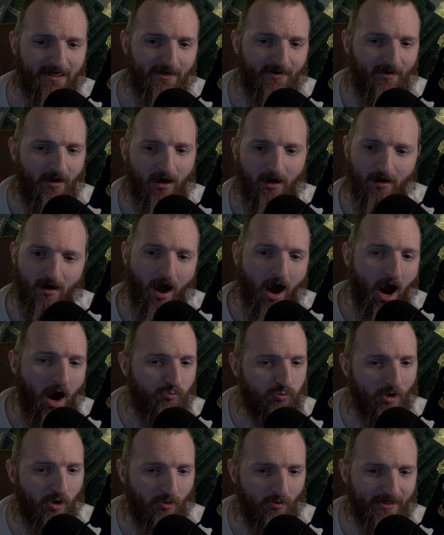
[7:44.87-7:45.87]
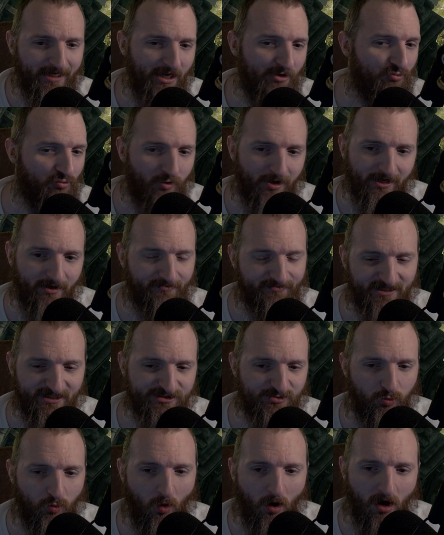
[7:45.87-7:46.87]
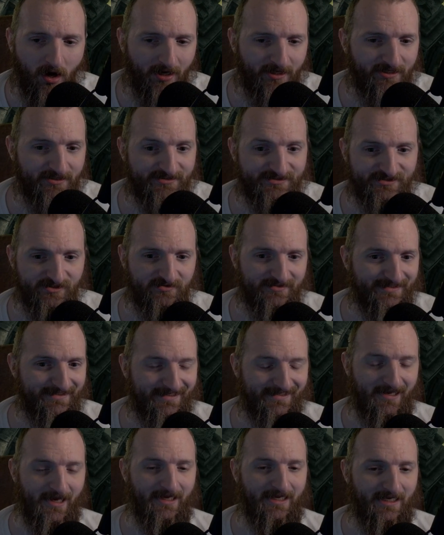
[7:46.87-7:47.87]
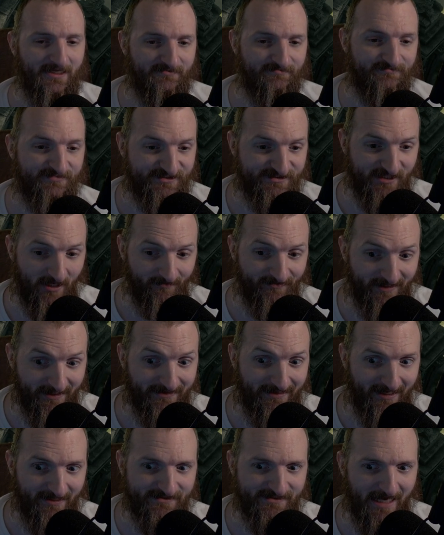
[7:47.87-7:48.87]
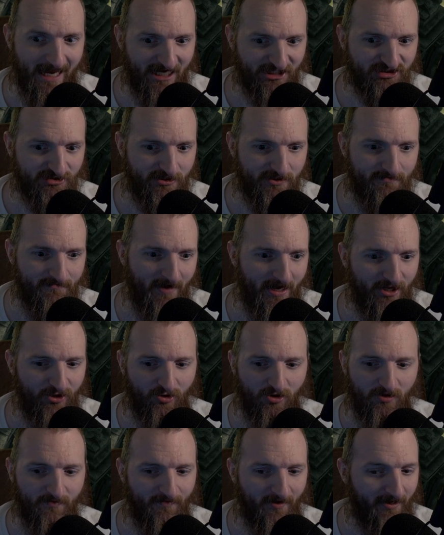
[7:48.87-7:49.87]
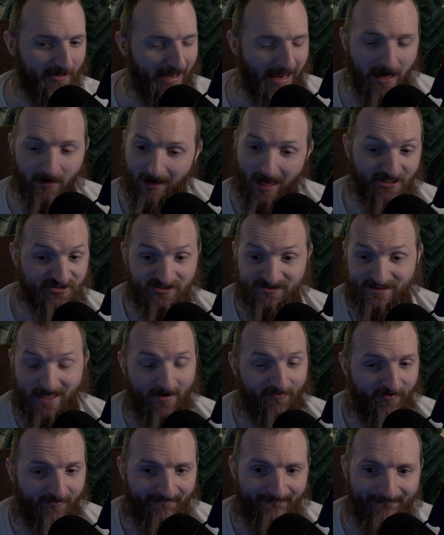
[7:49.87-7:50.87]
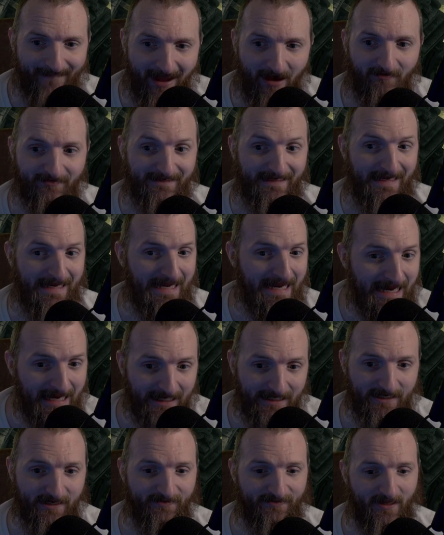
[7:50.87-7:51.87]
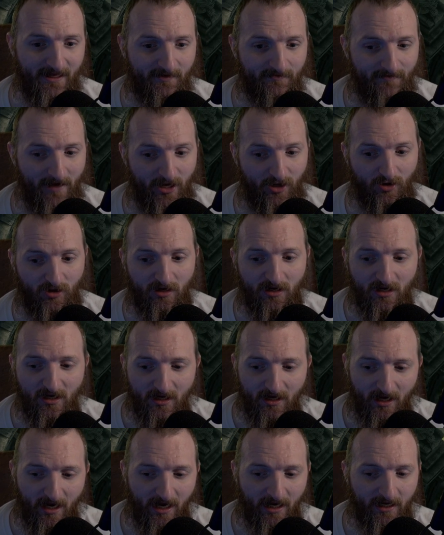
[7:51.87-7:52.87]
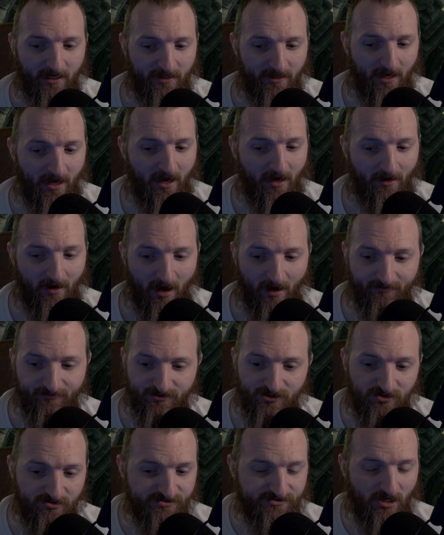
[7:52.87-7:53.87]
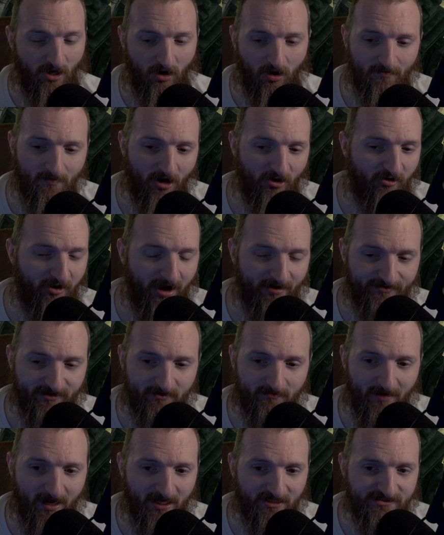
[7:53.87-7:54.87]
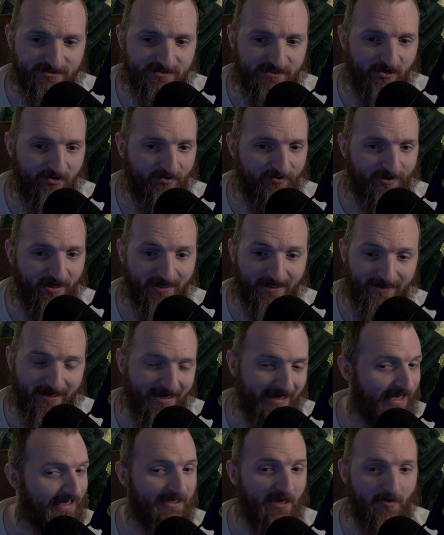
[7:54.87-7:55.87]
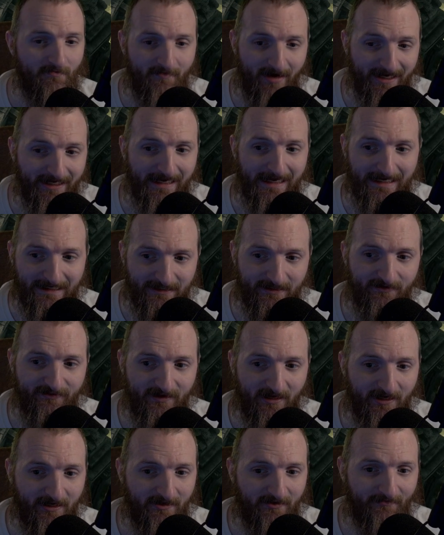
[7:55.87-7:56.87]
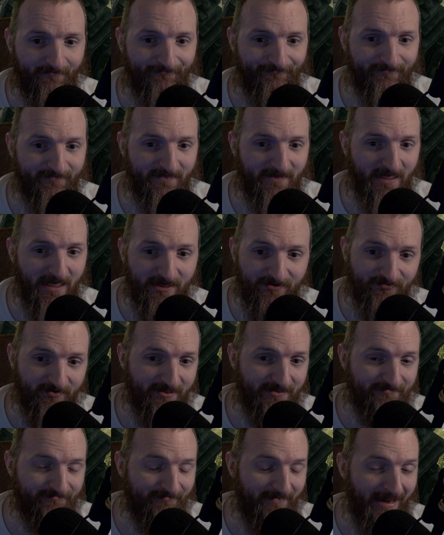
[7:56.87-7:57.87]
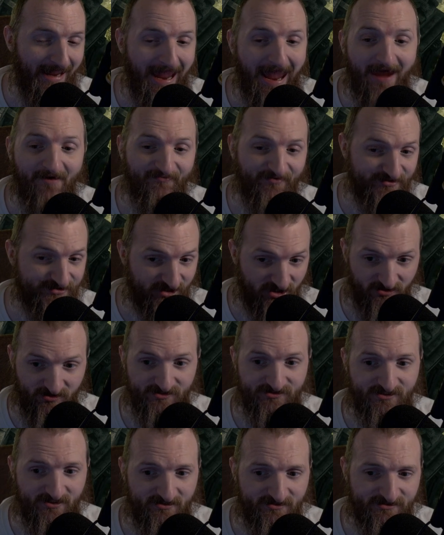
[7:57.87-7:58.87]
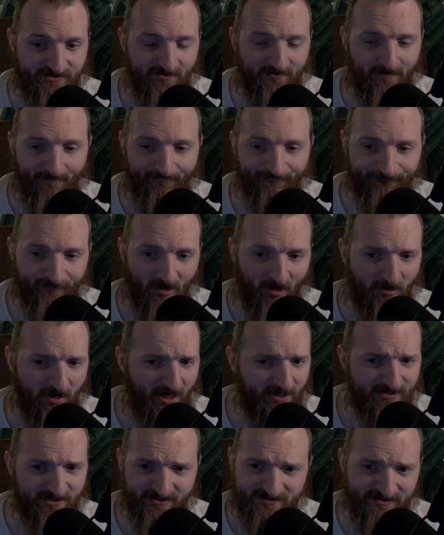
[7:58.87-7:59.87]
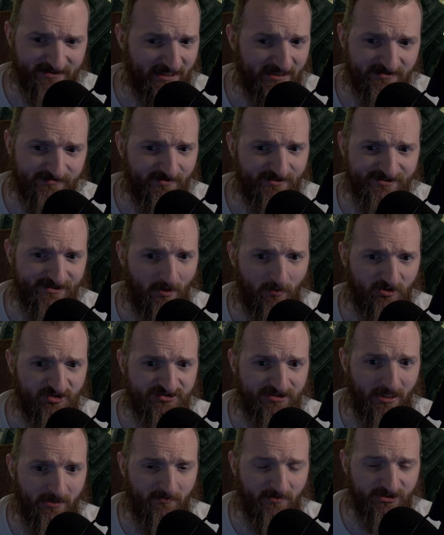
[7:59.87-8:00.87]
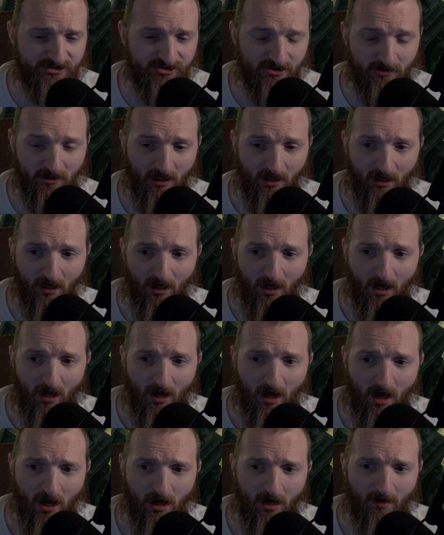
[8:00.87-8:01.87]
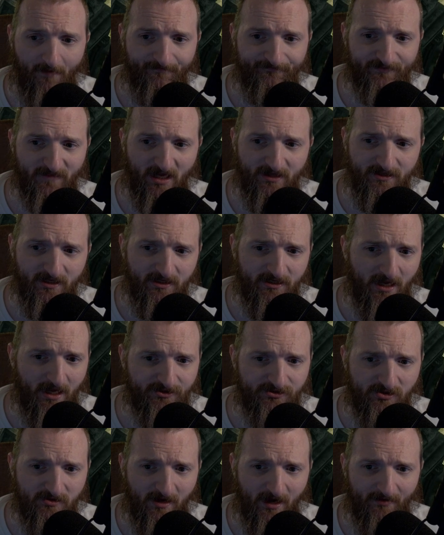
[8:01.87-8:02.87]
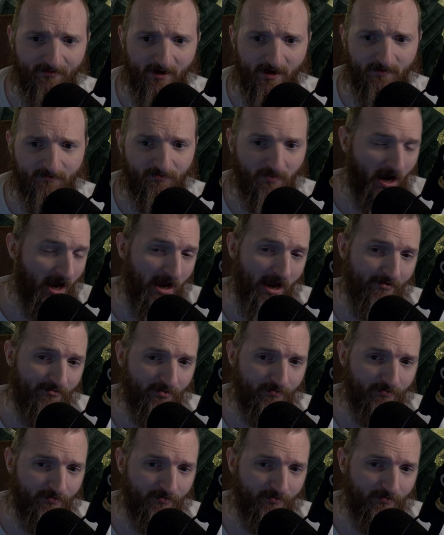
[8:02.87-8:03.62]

I will get rid of this wand as soon as I get something that's actually better, but I just haven't found anything better. And I've used all my crafting mats and everything, and I cannot make anything even half as good as this. Okay, this gives me so much damage. And then I have a